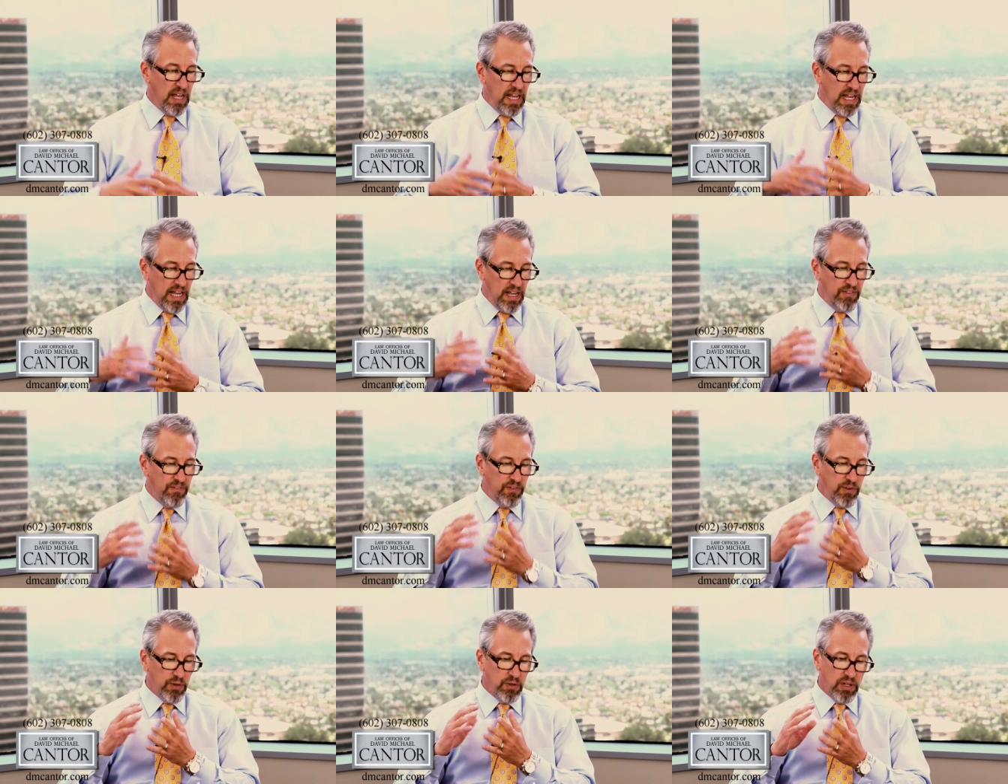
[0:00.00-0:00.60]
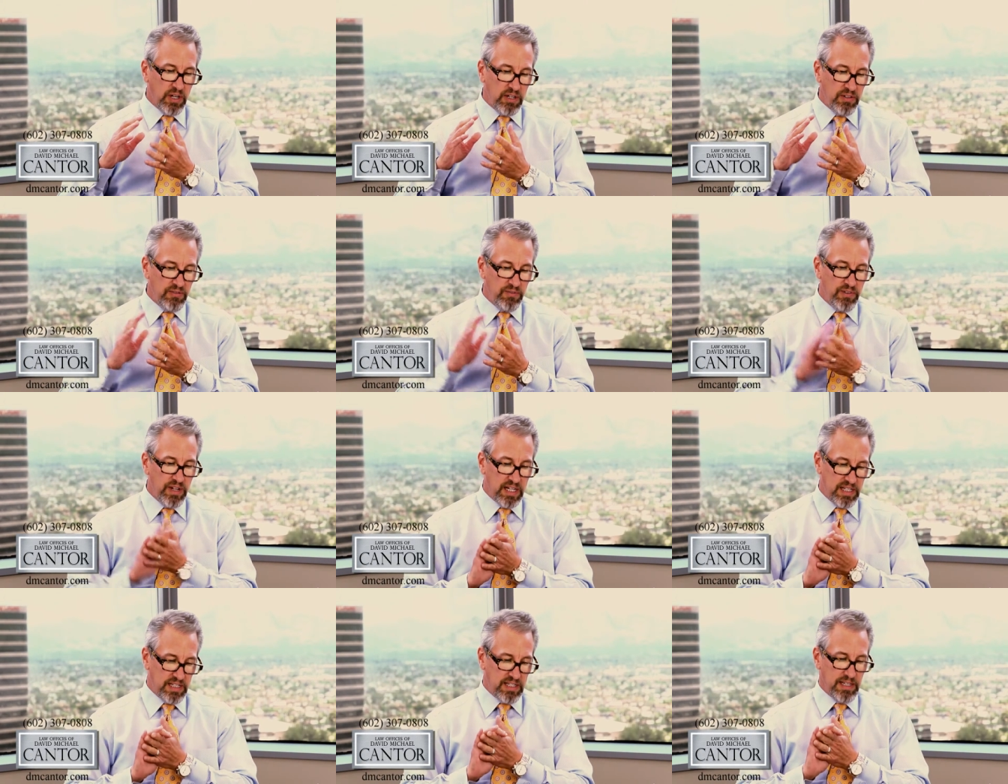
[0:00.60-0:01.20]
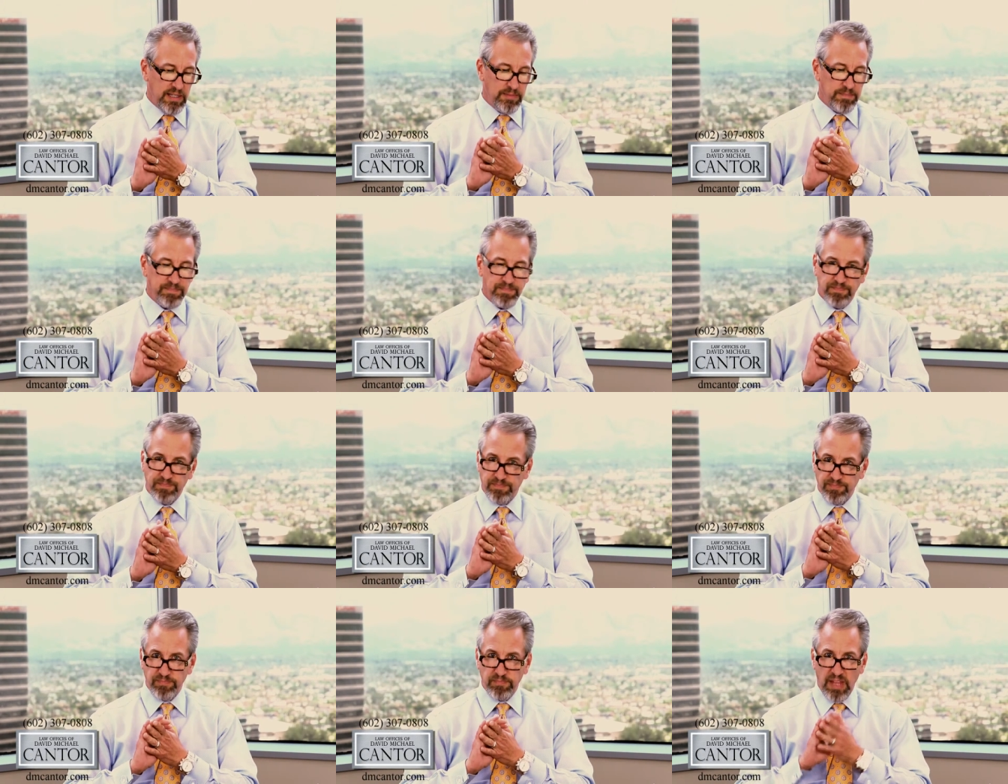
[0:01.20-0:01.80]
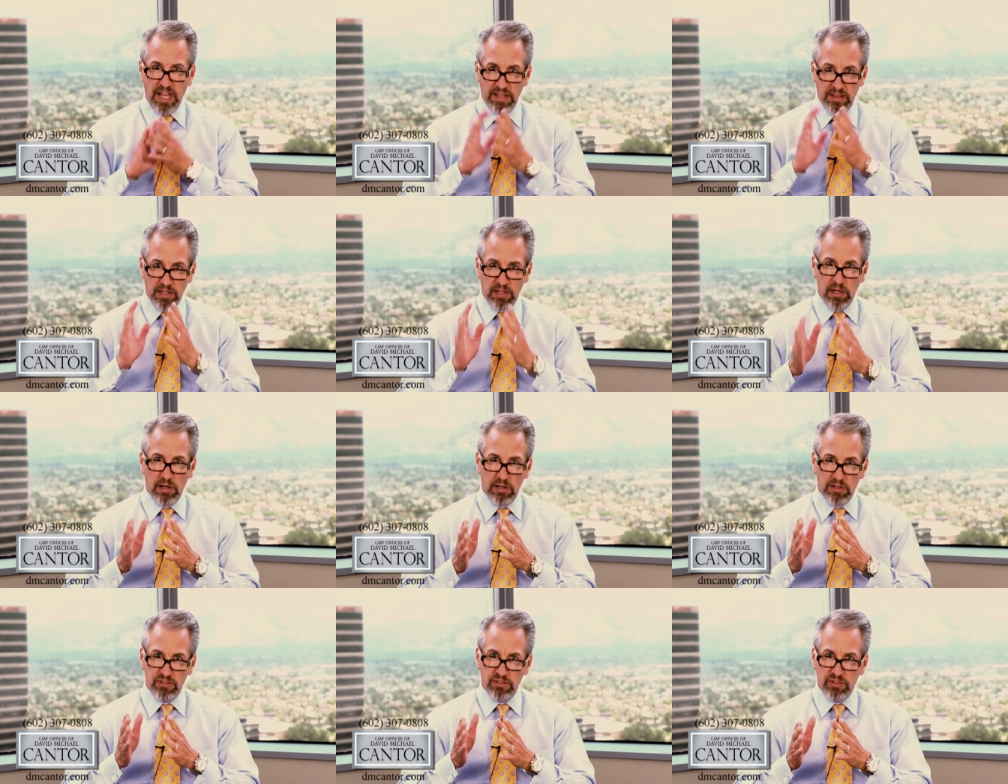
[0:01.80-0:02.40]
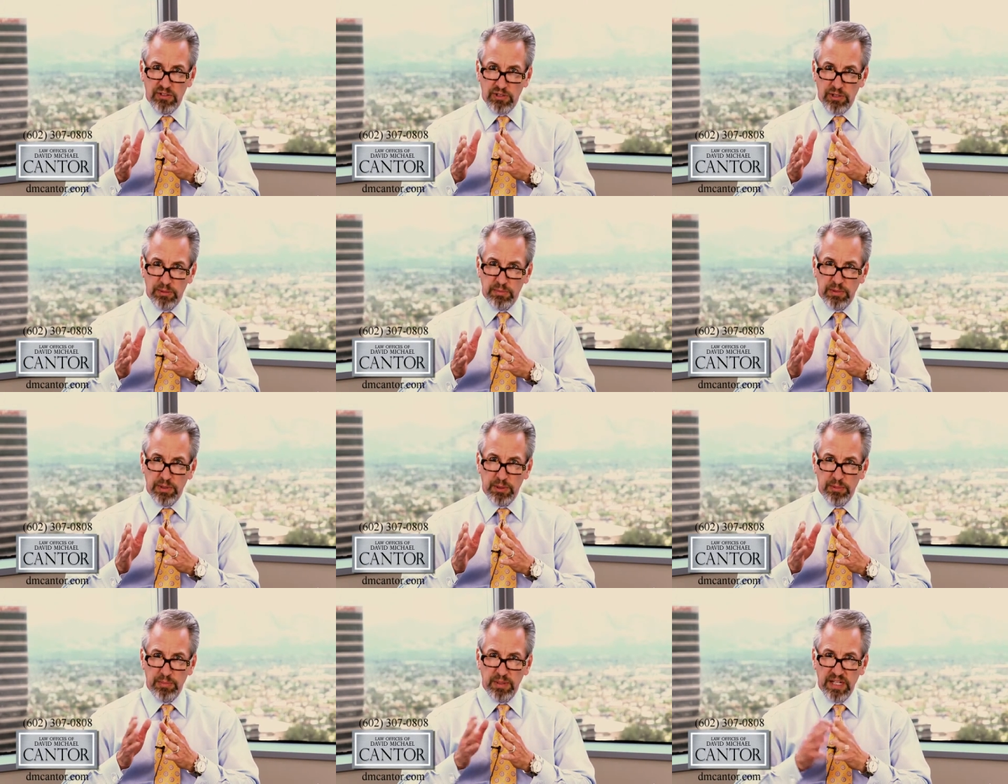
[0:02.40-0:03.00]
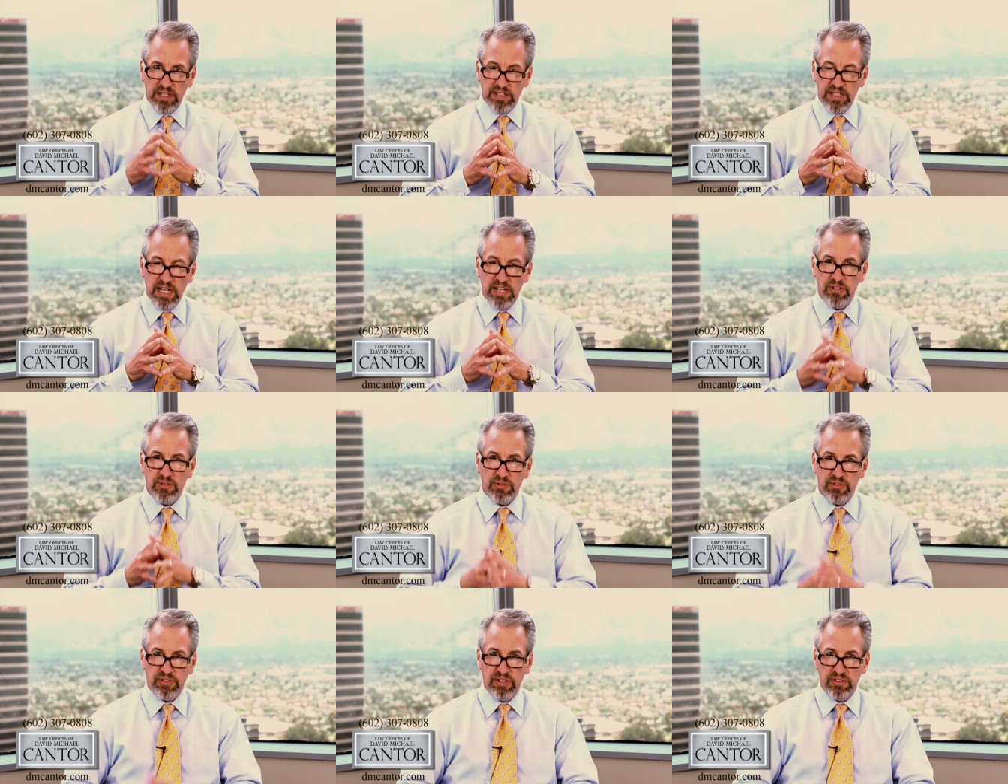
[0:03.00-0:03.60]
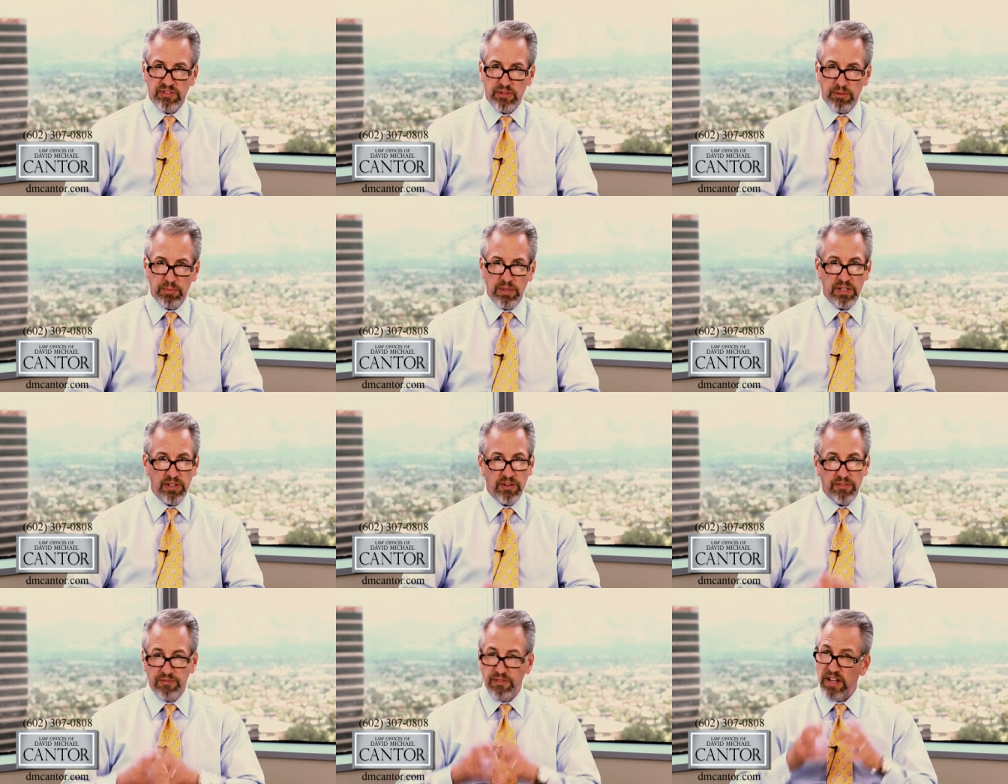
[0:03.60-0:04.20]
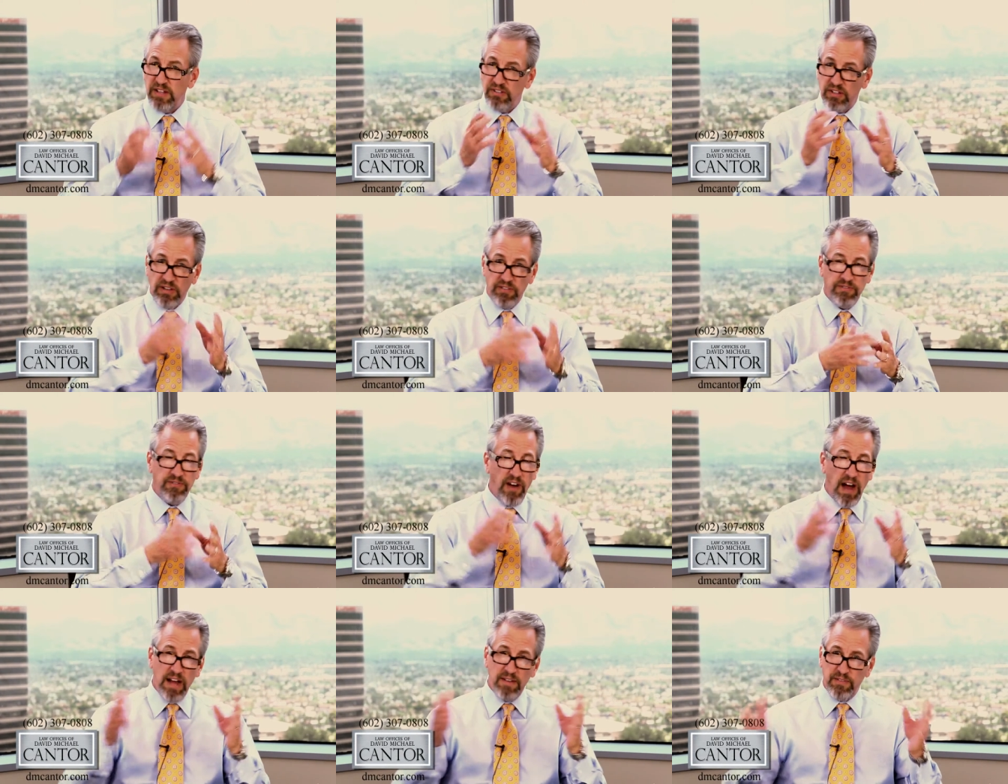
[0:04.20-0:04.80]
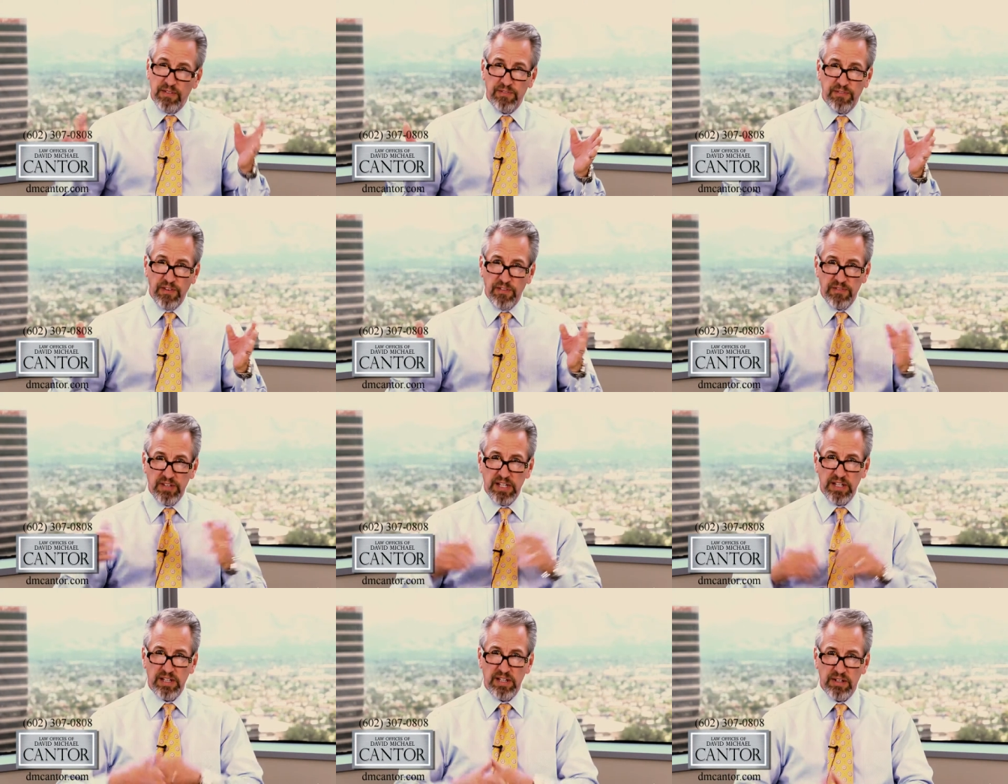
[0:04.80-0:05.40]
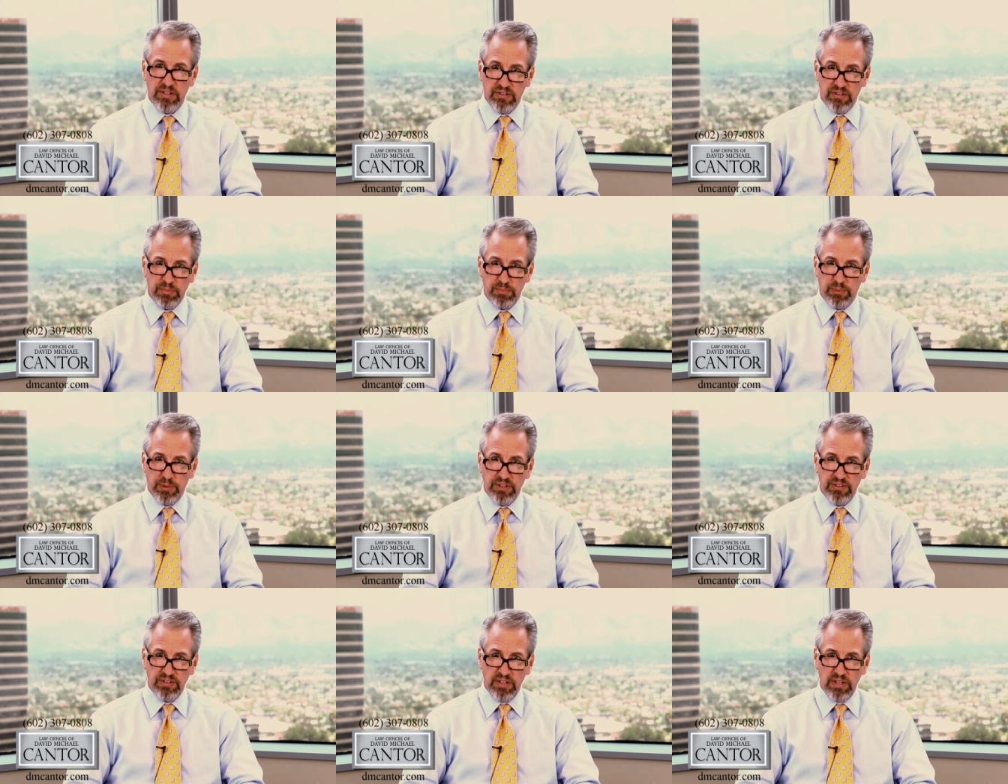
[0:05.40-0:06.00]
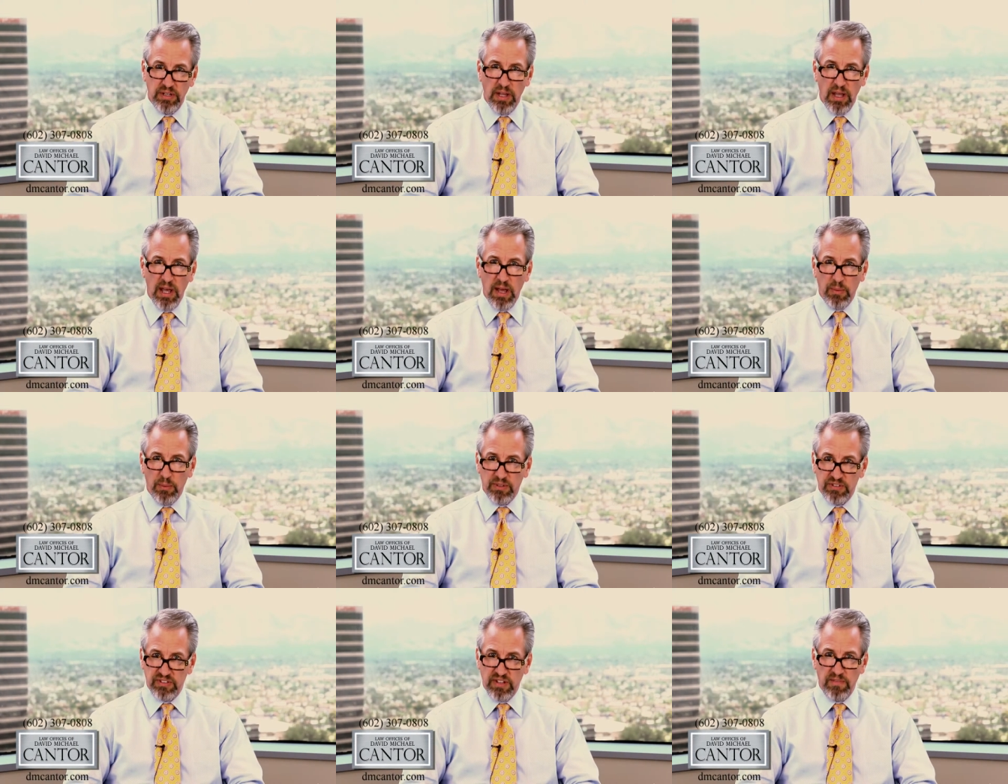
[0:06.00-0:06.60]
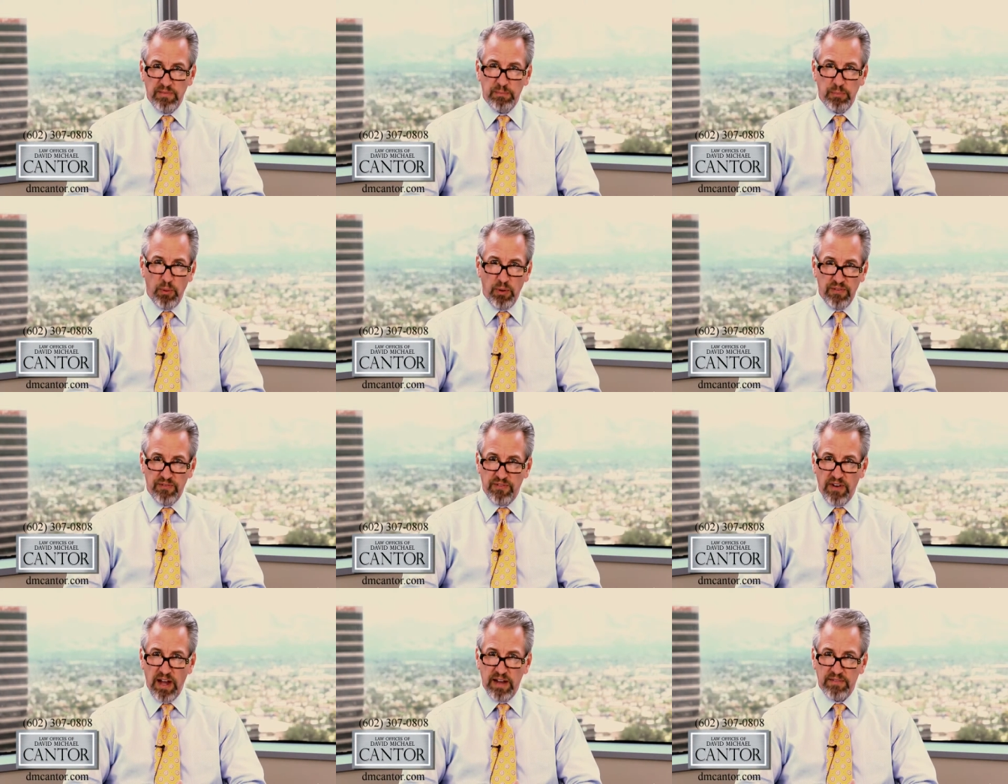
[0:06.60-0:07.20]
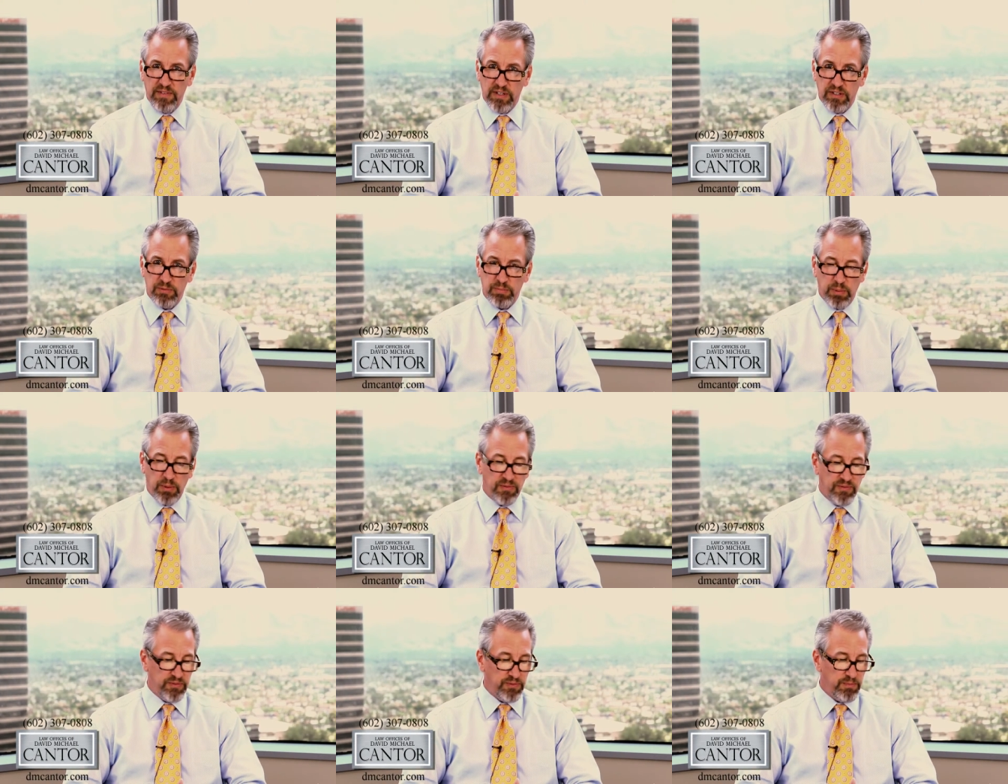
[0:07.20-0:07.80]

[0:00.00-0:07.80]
If you're convicted and the car is determined to be a dangerous instrument, you're facing 5 to 15 years in prison with 7.5 years per